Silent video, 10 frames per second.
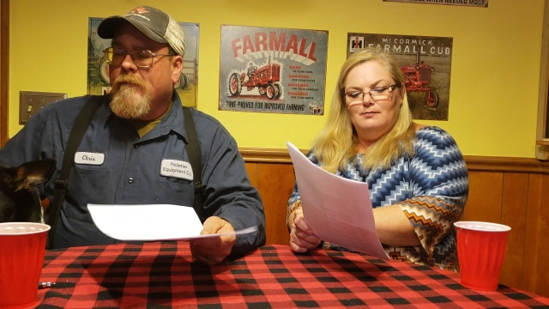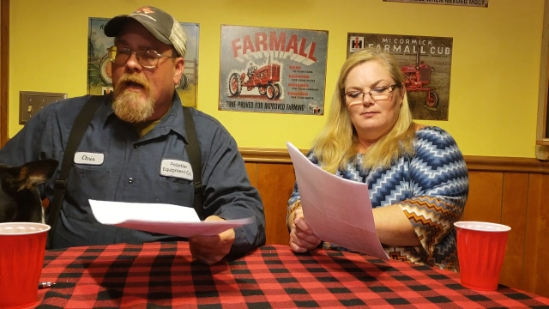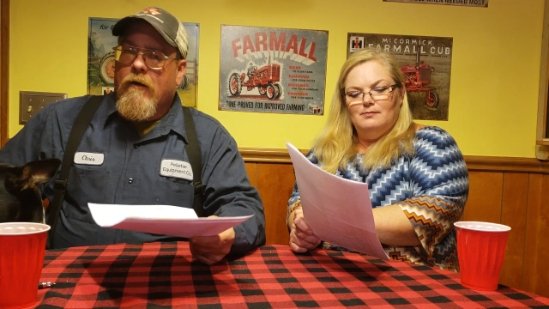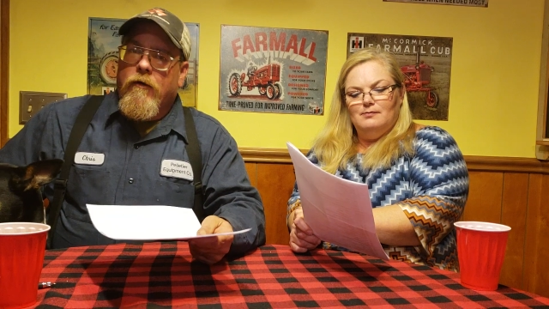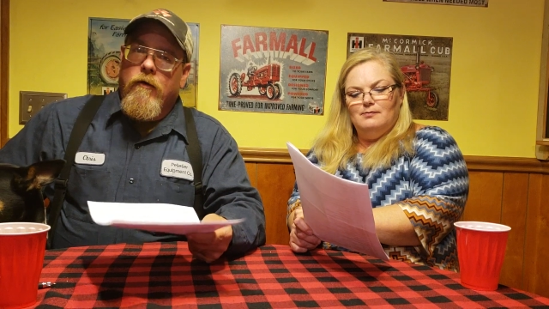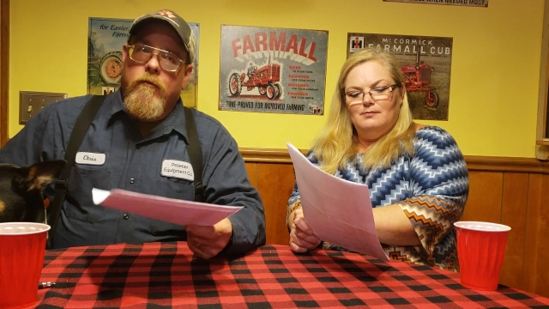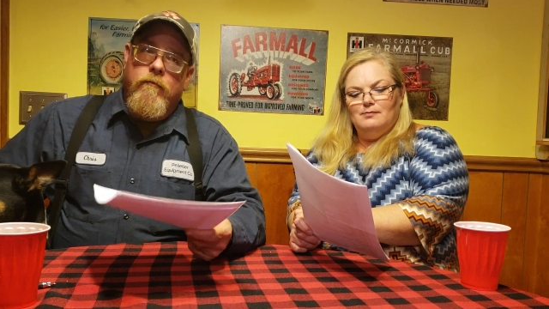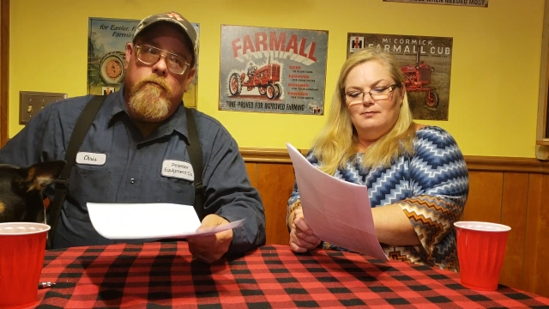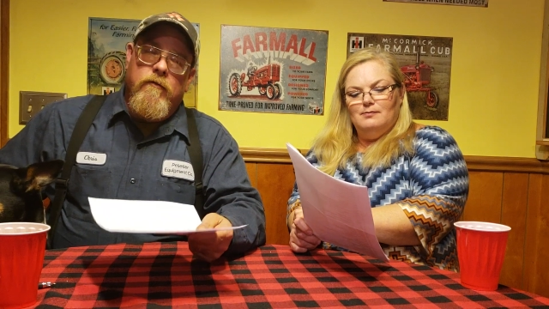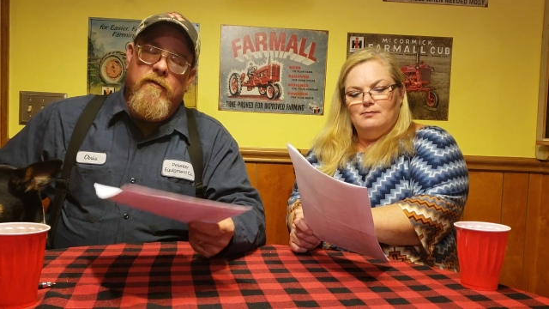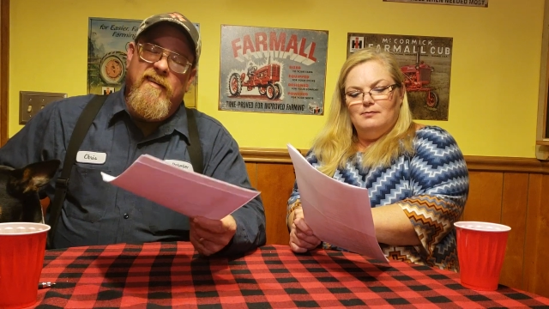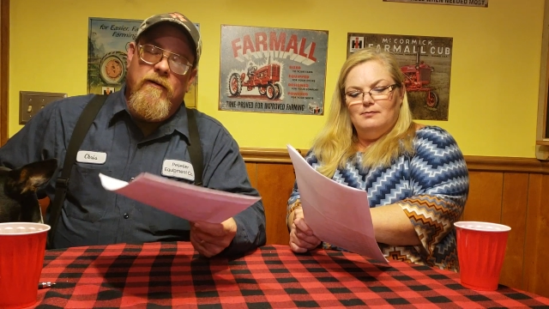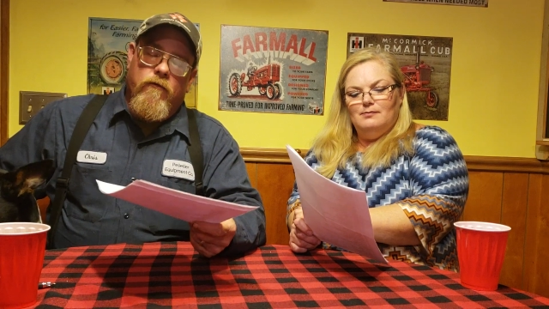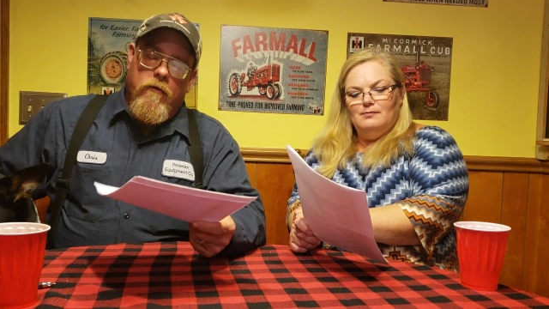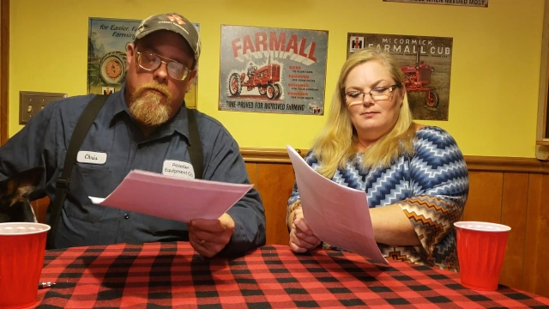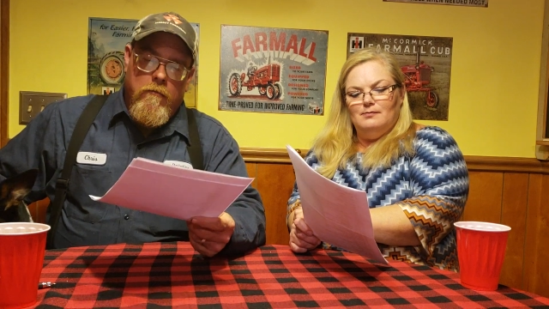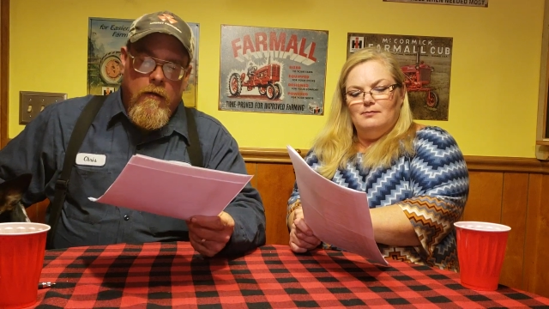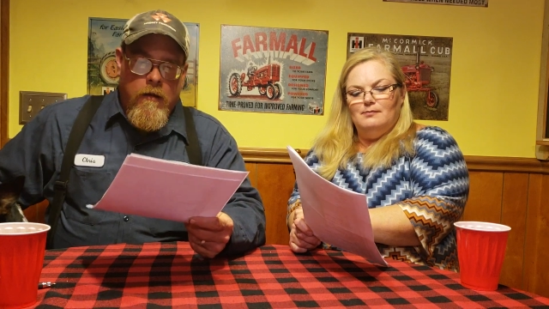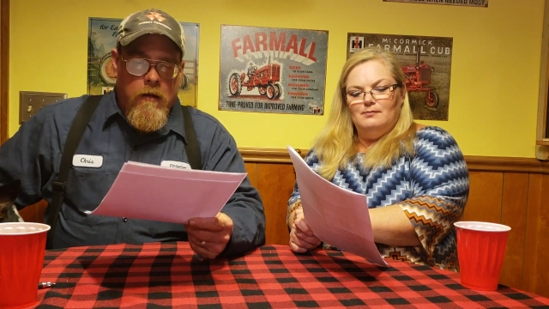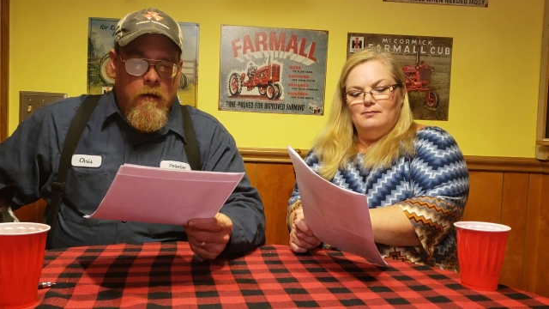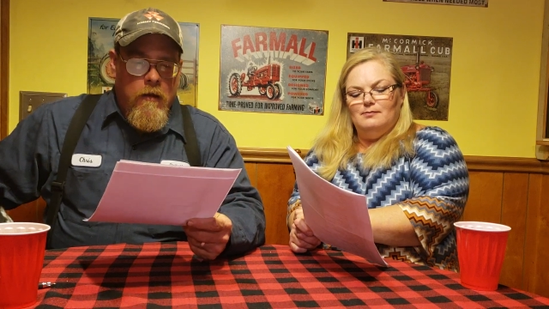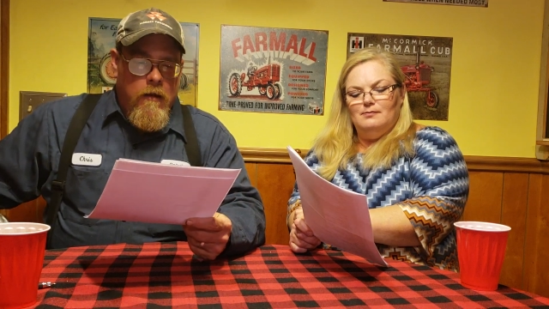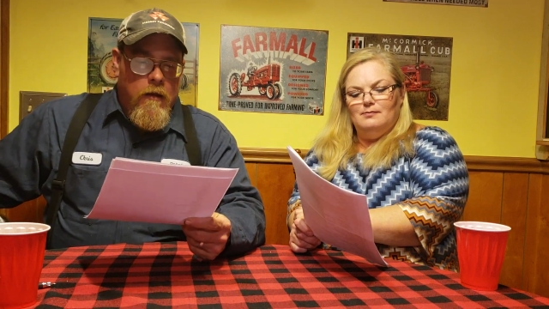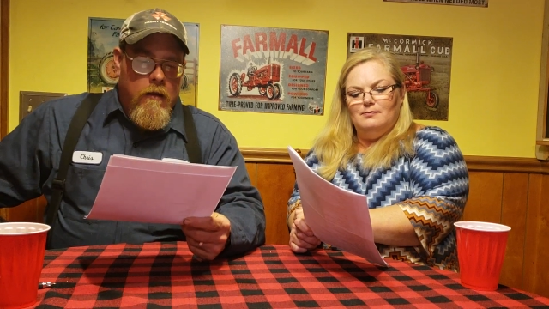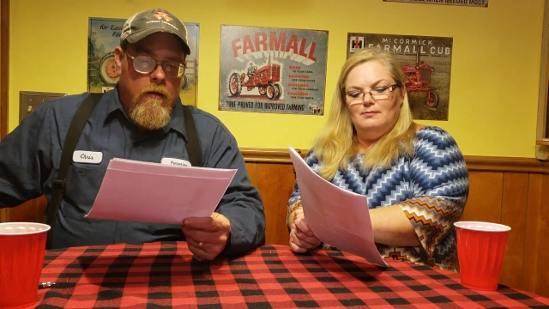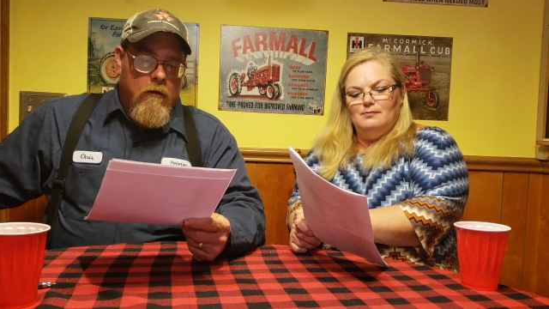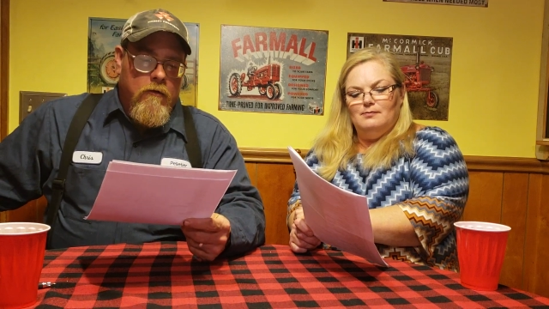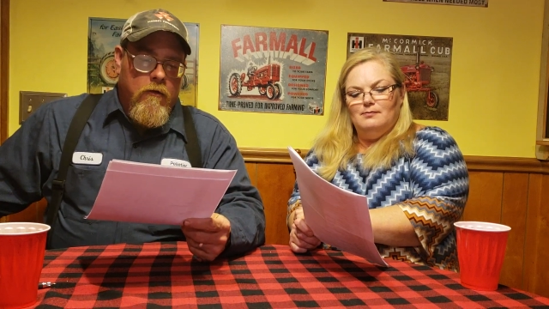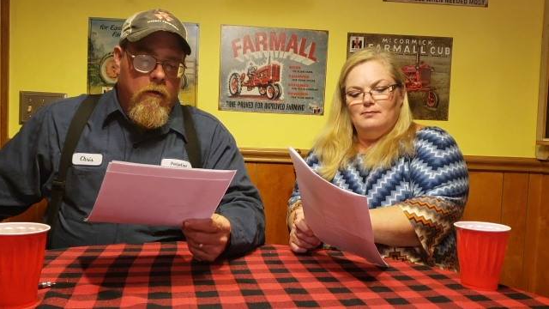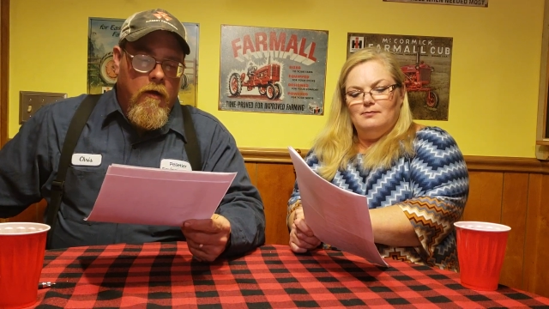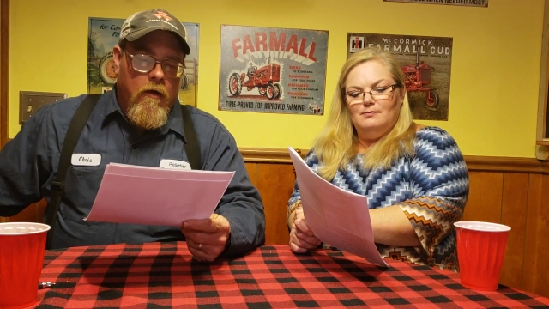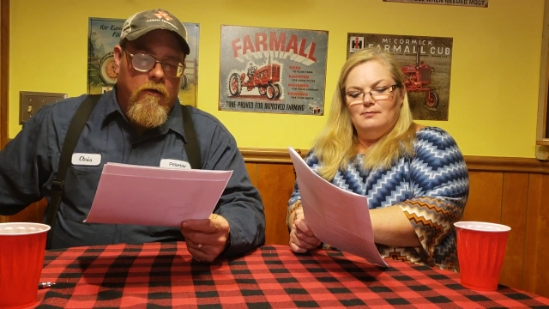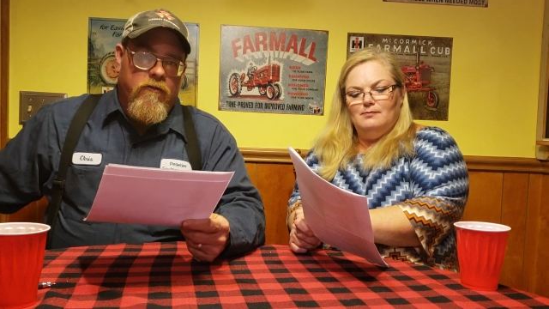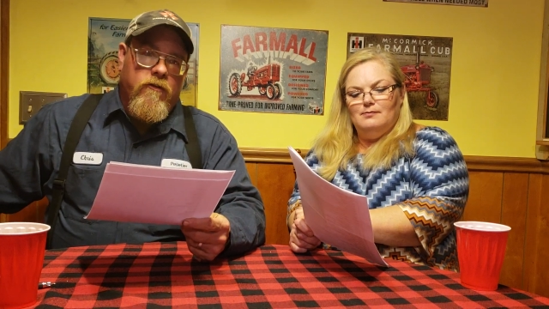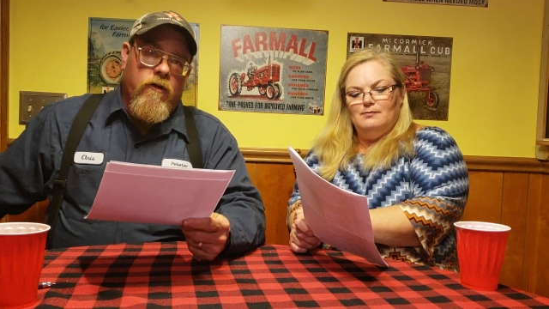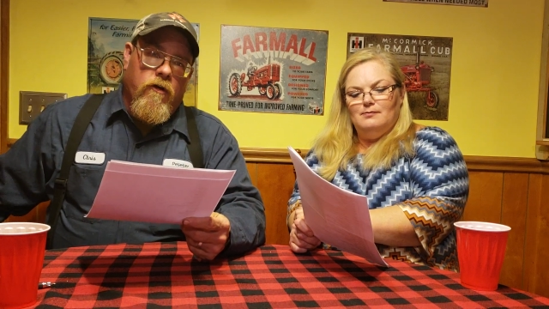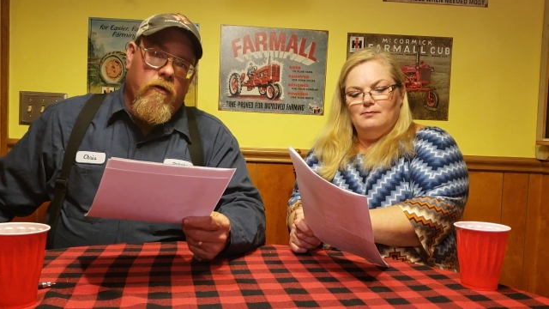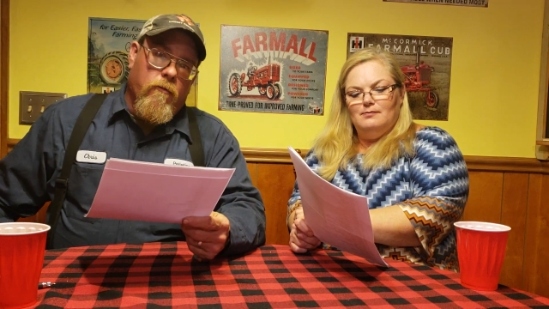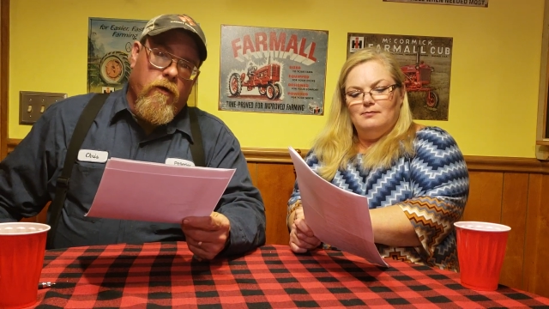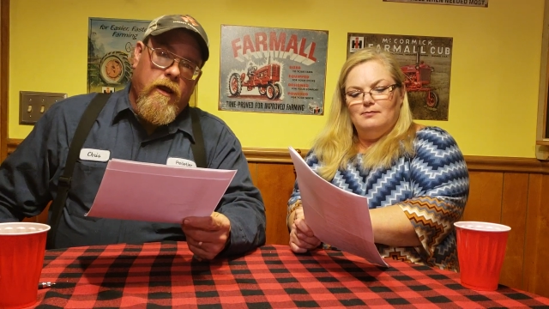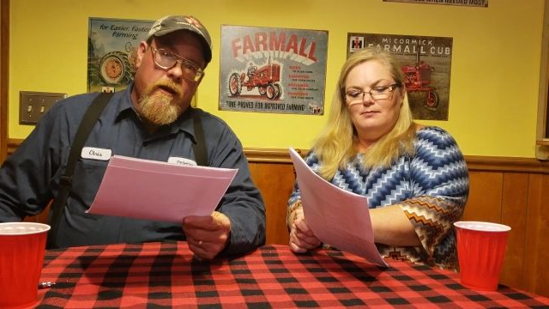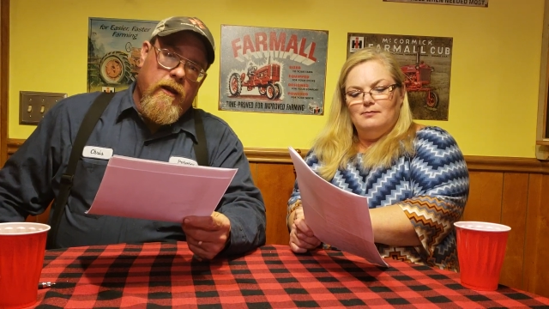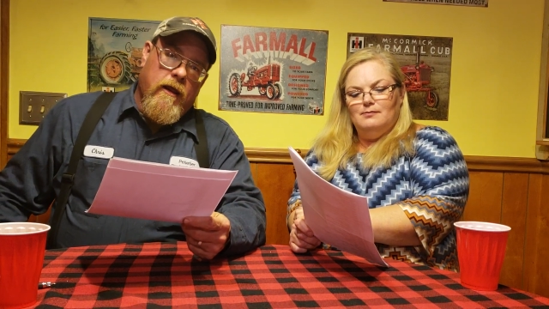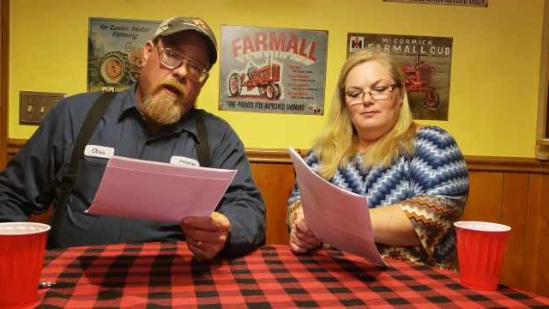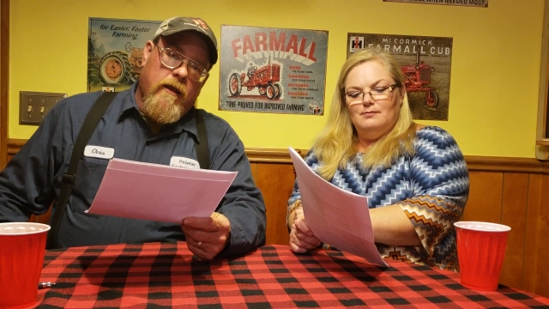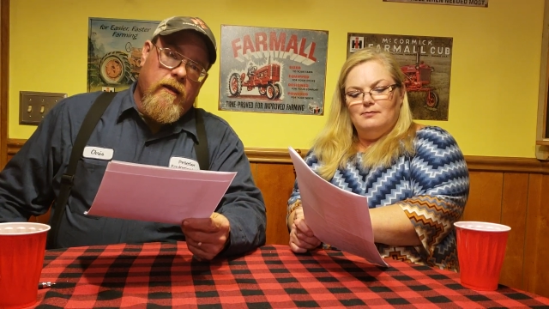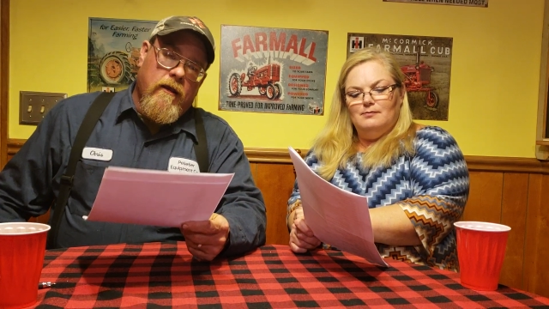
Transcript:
Speaker 1: I don't know, different. To us, the term redneck